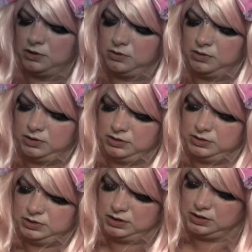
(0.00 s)

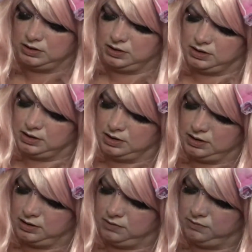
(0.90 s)
corners
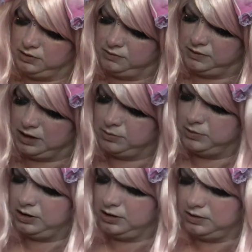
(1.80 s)
of the
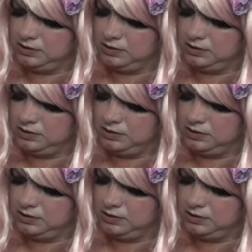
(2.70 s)
fabric